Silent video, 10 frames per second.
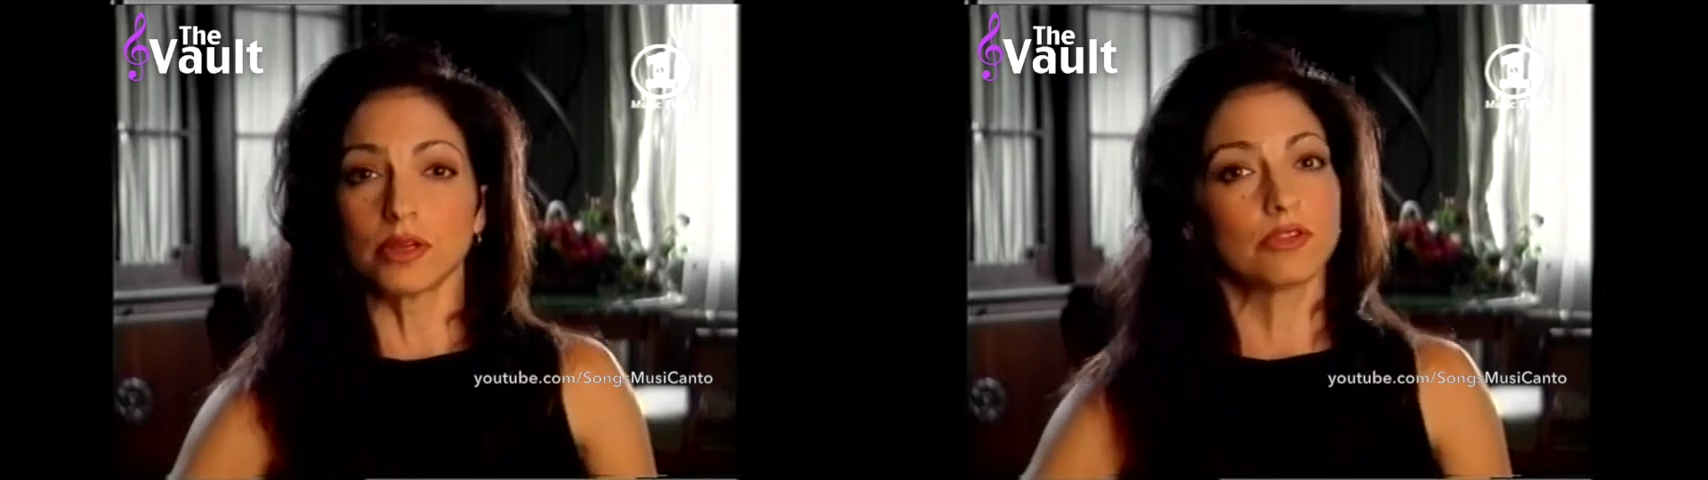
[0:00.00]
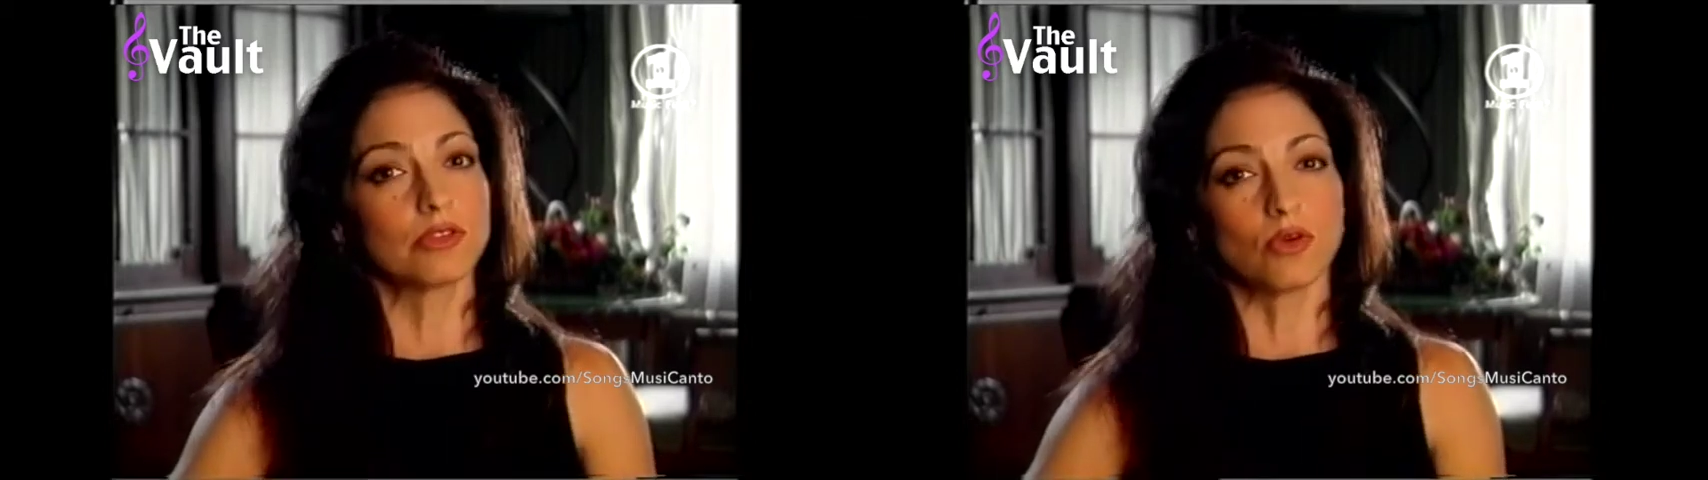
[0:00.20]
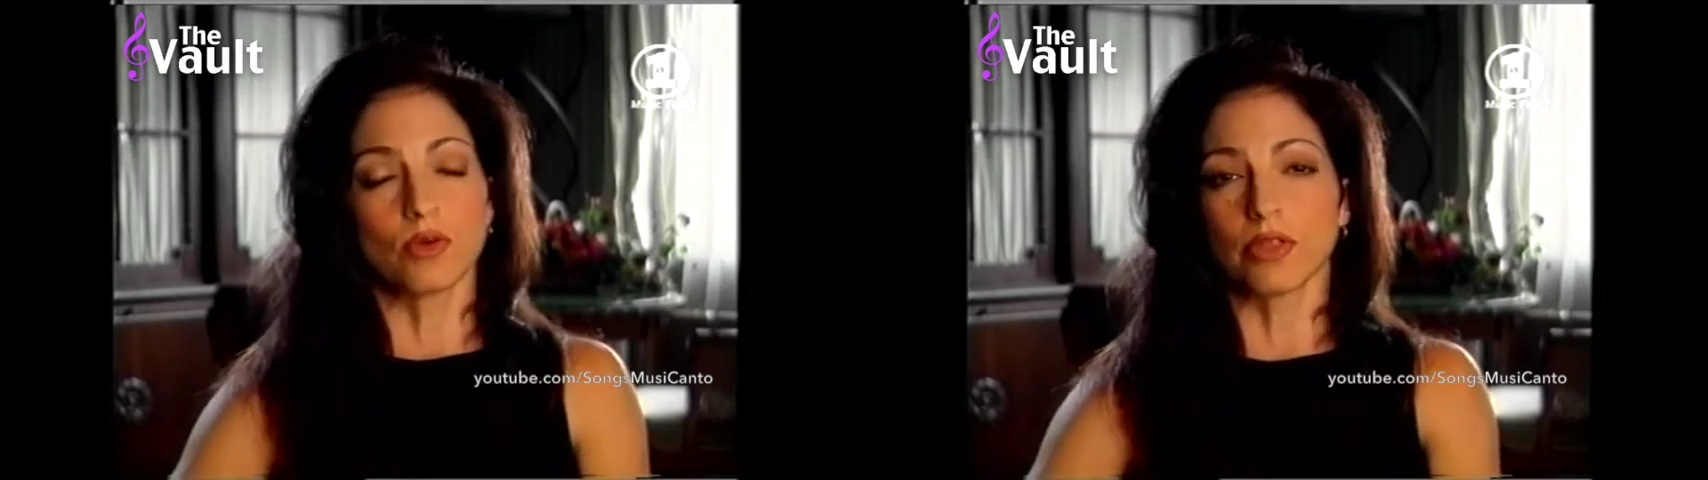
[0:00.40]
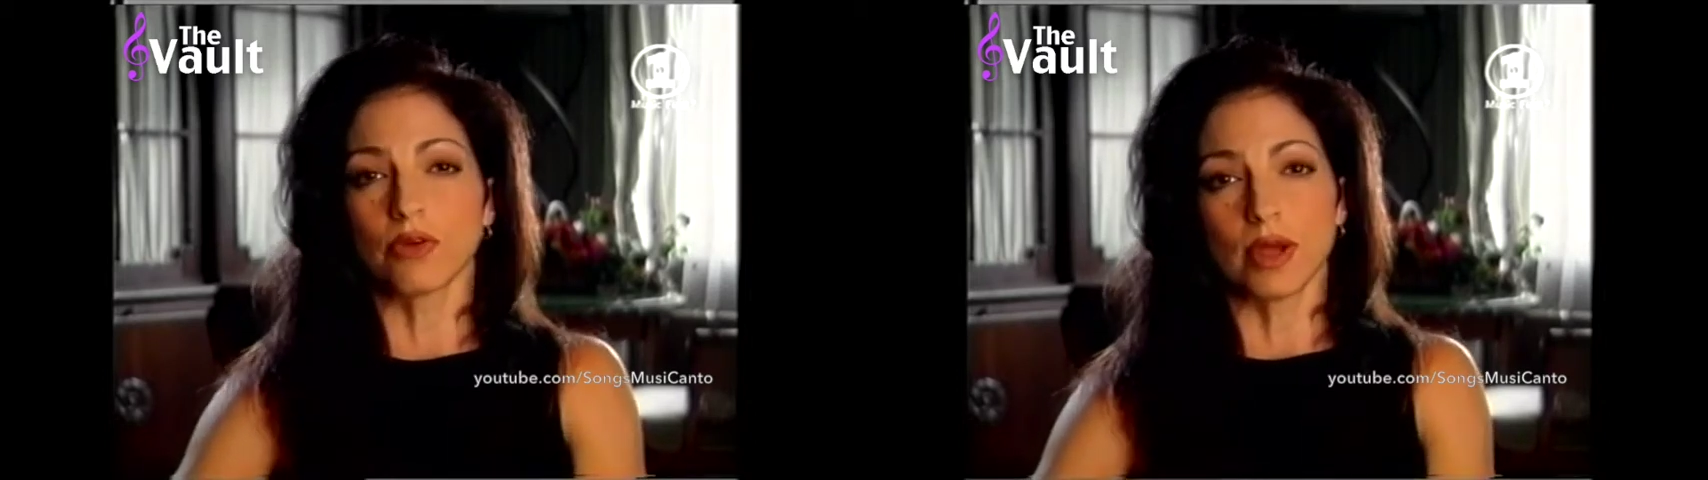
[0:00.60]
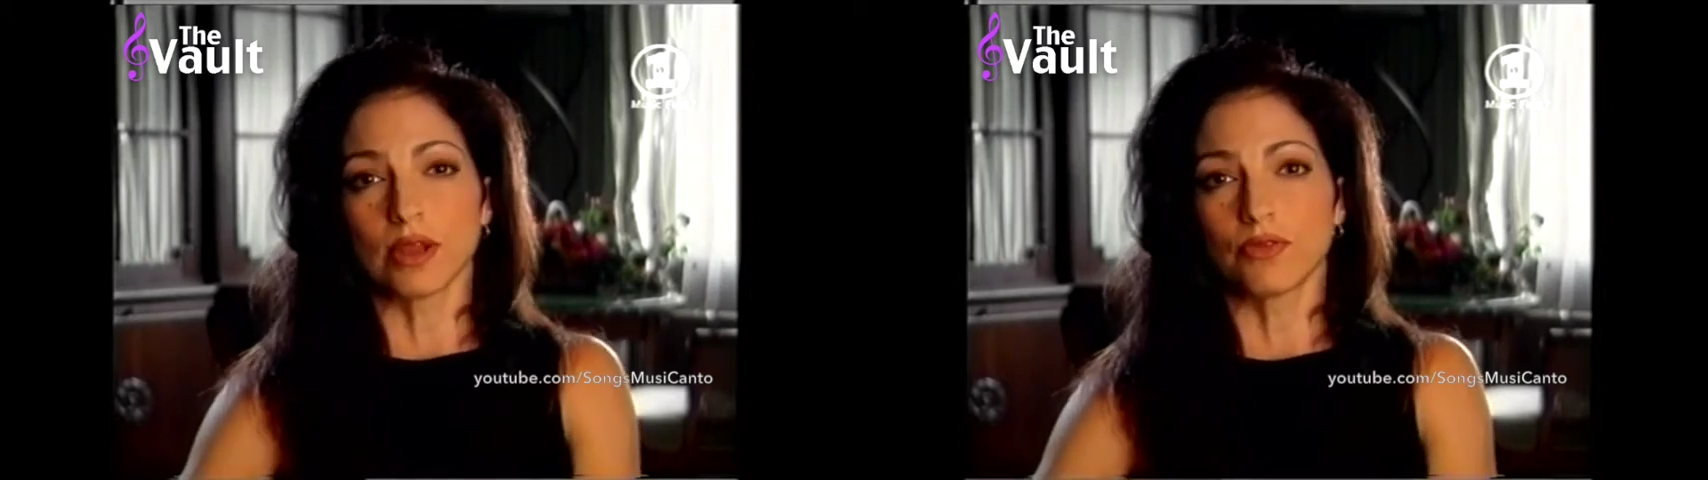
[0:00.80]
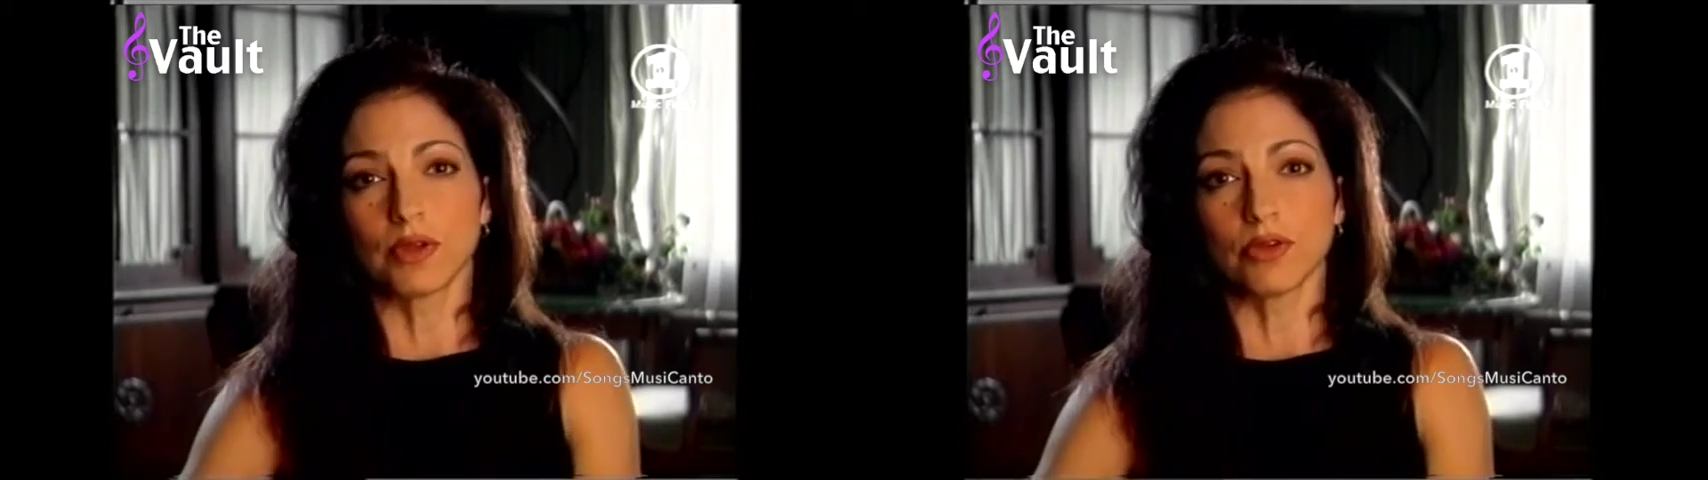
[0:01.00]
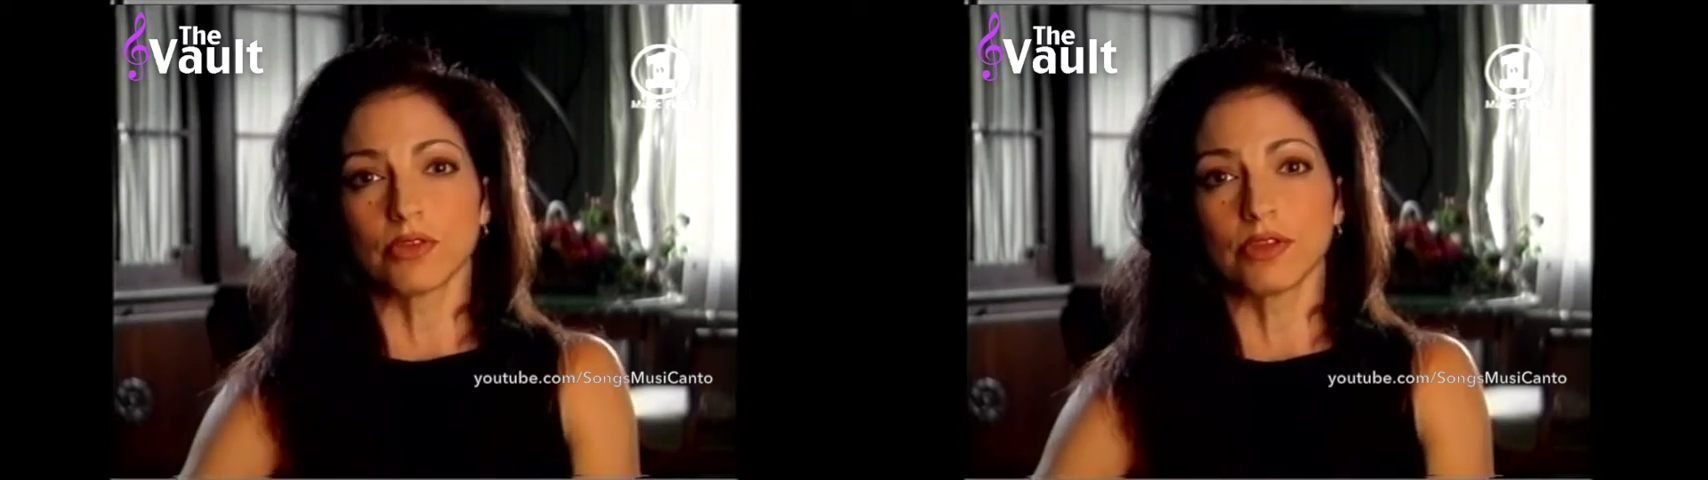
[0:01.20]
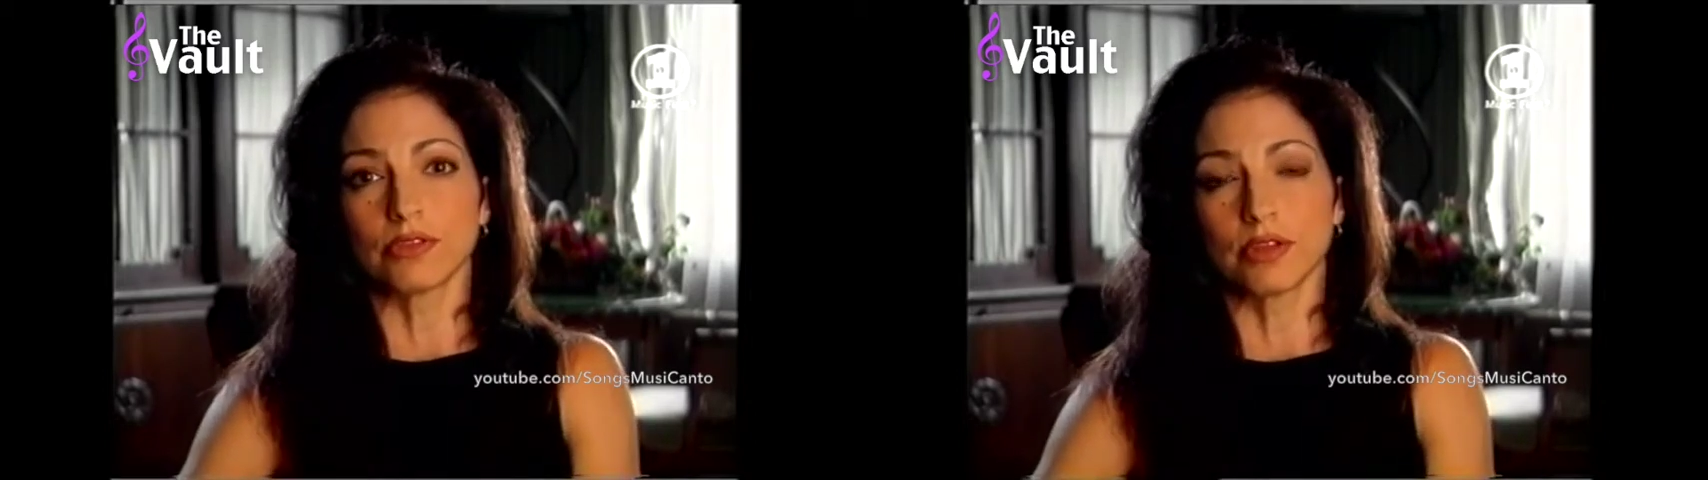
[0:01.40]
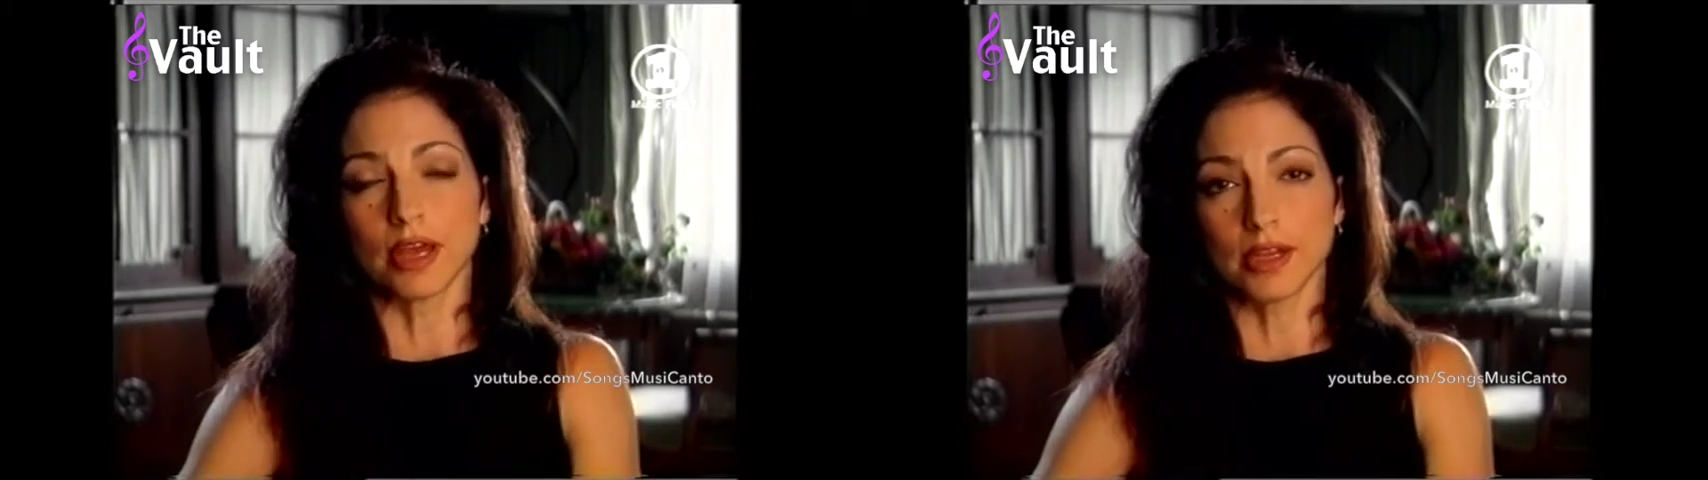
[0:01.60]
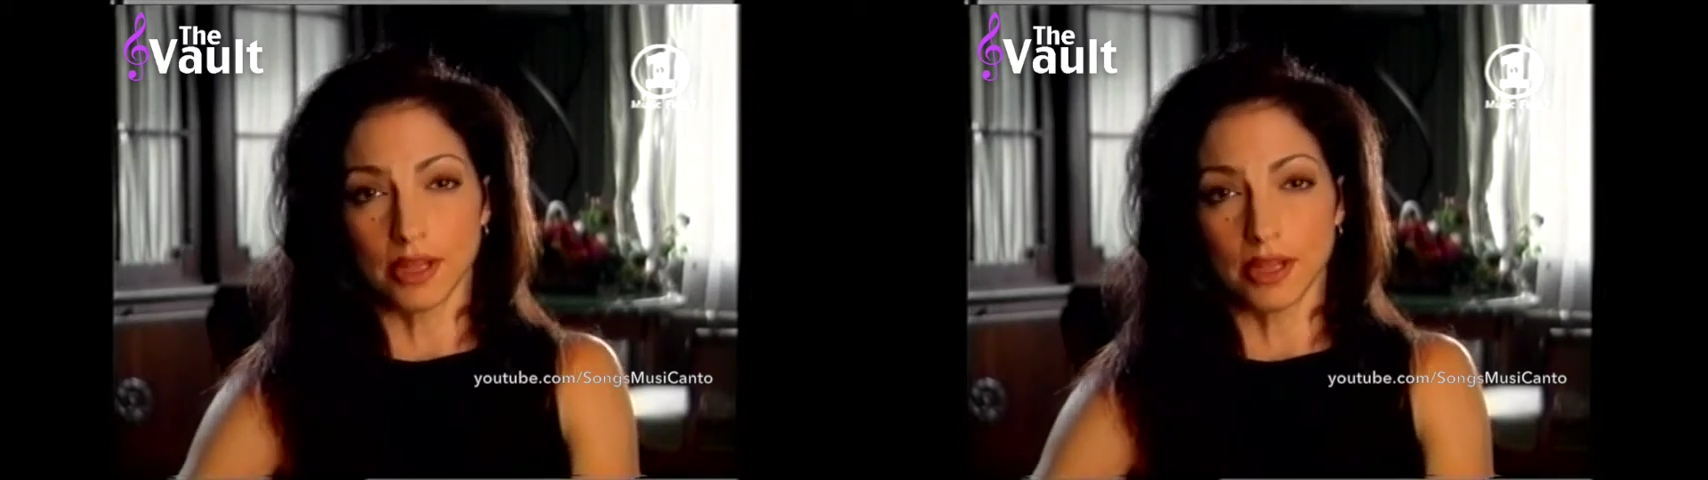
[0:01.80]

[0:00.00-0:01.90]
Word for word: still one of the greatest videos he's done.